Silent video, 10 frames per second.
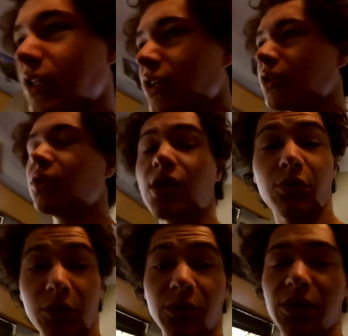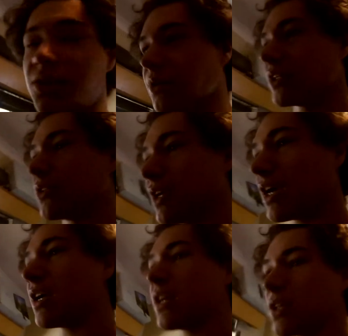so you know what we are doing
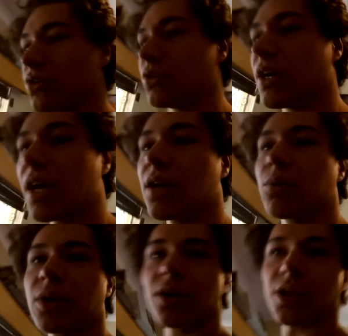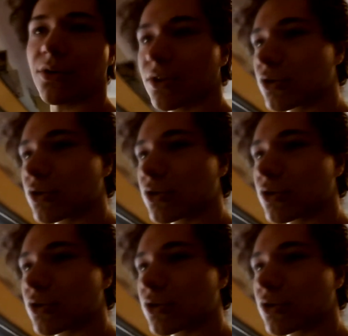today. Today we are going to